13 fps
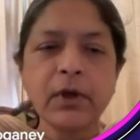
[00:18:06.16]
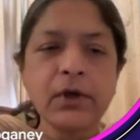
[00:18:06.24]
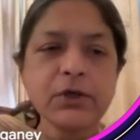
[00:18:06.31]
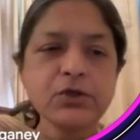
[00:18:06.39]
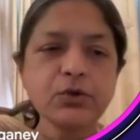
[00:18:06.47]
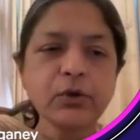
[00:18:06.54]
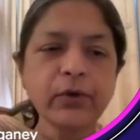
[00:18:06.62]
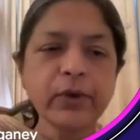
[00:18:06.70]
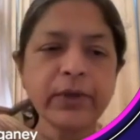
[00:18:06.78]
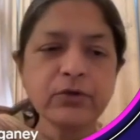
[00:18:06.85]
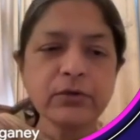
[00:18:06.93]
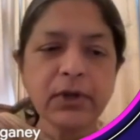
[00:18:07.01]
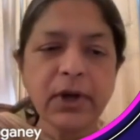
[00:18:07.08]
So
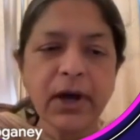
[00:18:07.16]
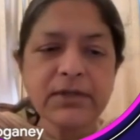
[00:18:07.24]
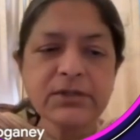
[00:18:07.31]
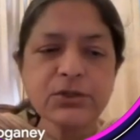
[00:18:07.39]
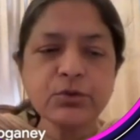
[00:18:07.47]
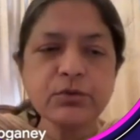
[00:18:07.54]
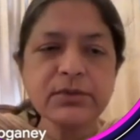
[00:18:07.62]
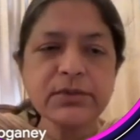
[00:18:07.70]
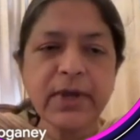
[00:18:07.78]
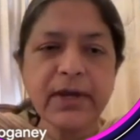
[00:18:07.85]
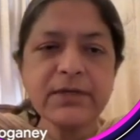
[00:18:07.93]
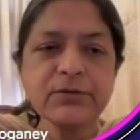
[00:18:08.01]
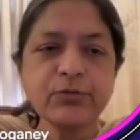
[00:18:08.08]
going to the last two
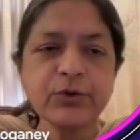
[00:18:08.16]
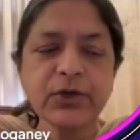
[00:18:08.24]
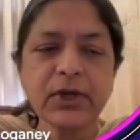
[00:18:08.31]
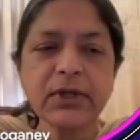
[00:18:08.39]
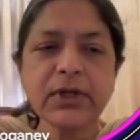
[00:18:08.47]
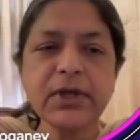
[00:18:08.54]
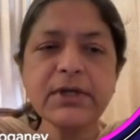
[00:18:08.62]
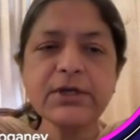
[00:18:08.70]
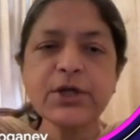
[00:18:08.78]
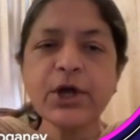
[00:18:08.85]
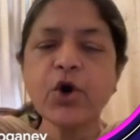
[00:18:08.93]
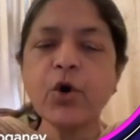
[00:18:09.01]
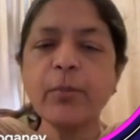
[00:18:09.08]
slides, which are the key
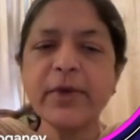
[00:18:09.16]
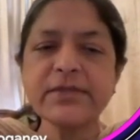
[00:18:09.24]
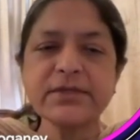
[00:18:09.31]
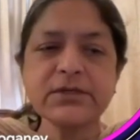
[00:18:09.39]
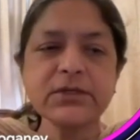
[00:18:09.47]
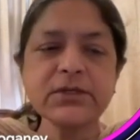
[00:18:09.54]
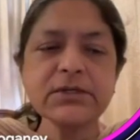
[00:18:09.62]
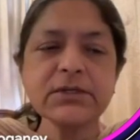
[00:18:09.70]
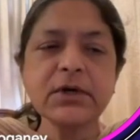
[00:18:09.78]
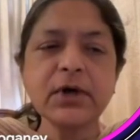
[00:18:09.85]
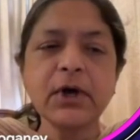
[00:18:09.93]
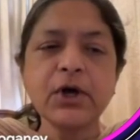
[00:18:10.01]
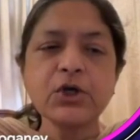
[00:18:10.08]
take-home
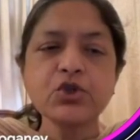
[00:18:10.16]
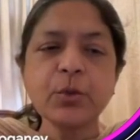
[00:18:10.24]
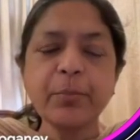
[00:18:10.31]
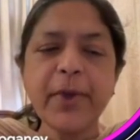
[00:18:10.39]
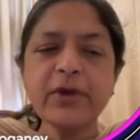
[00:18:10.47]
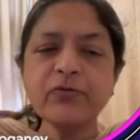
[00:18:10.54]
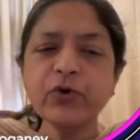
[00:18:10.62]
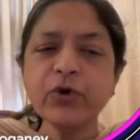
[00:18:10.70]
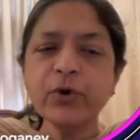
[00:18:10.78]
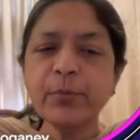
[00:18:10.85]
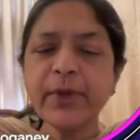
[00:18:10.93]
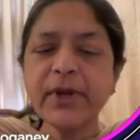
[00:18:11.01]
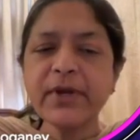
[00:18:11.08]
messages. So painful
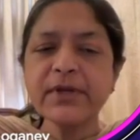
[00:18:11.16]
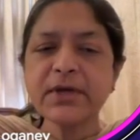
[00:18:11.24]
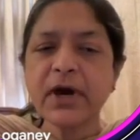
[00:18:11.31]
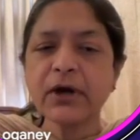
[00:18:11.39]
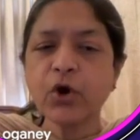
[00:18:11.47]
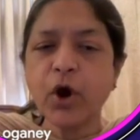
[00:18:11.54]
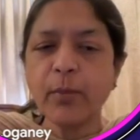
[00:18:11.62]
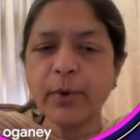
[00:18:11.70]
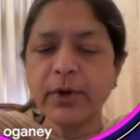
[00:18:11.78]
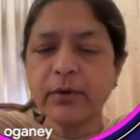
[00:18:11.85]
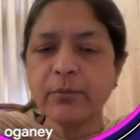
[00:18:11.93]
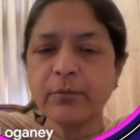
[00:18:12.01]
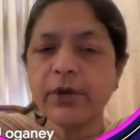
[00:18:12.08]
periods are
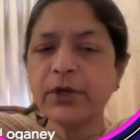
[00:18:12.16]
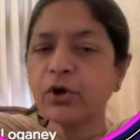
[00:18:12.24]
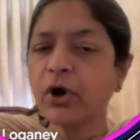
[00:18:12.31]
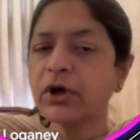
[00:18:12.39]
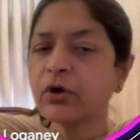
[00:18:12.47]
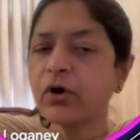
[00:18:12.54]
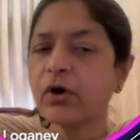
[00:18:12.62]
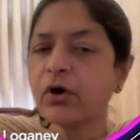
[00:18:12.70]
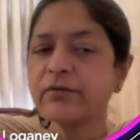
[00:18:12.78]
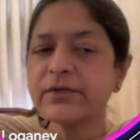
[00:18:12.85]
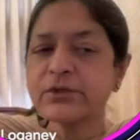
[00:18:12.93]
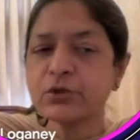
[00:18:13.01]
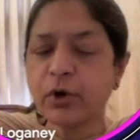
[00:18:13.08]
common, but not
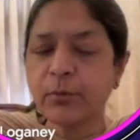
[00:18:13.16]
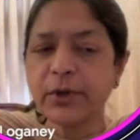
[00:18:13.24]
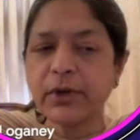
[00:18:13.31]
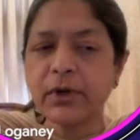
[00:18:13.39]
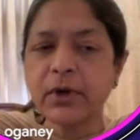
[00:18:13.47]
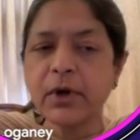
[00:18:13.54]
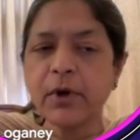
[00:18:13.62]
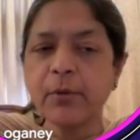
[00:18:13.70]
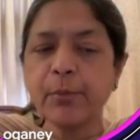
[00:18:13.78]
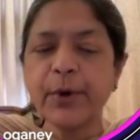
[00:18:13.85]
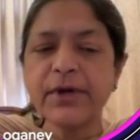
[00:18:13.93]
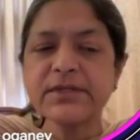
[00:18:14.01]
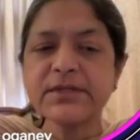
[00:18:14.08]
always normal.
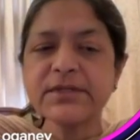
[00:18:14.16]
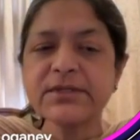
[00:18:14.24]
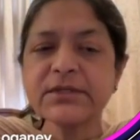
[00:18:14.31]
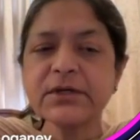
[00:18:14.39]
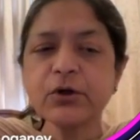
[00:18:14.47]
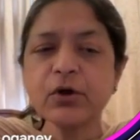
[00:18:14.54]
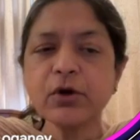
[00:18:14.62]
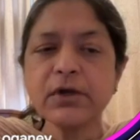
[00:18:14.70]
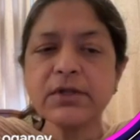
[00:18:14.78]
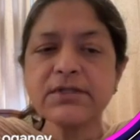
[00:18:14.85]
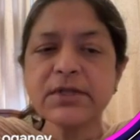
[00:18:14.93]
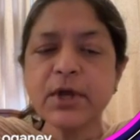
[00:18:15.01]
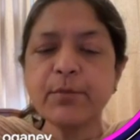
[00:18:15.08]
Persistent or
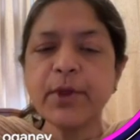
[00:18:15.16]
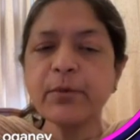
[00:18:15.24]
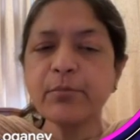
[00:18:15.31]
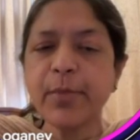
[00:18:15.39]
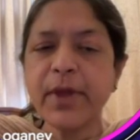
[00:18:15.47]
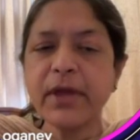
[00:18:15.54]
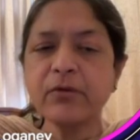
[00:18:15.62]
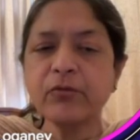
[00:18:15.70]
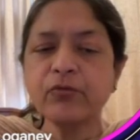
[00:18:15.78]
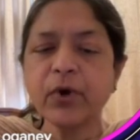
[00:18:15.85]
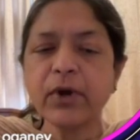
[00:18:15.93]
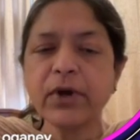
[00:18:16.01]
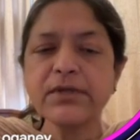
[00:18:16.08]
disabling pain
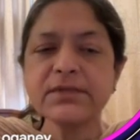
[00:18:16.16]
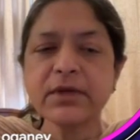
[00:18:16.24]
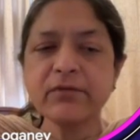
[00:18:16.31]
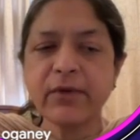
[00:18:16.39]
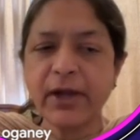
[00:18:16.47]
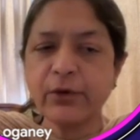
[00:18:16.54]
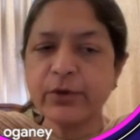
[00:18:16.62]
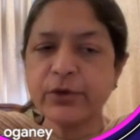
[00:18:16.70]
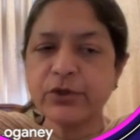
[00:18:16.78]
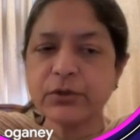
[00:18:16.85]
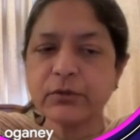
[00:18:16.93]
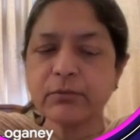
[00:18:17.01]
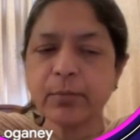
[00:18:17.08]
warrants
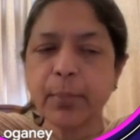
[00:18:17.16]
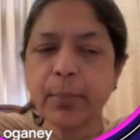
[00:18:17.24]
evaluation.